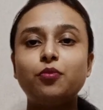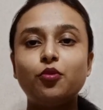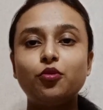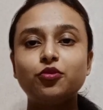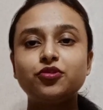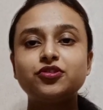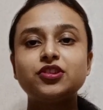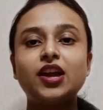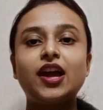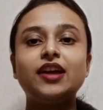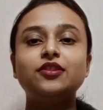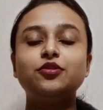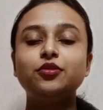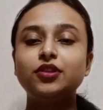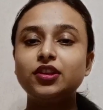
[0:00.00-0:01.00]
post
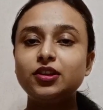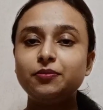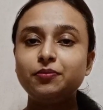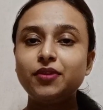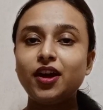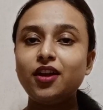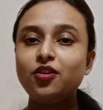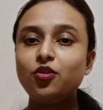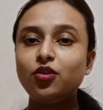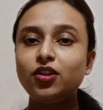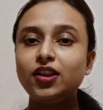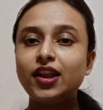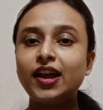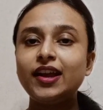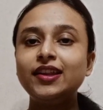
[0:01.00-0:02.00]
and you can apply
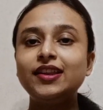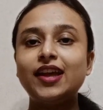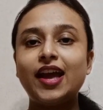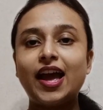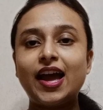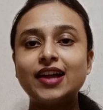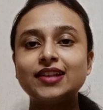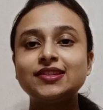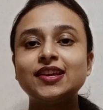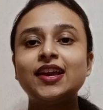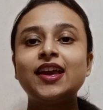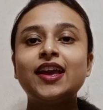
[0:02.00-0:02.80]
online at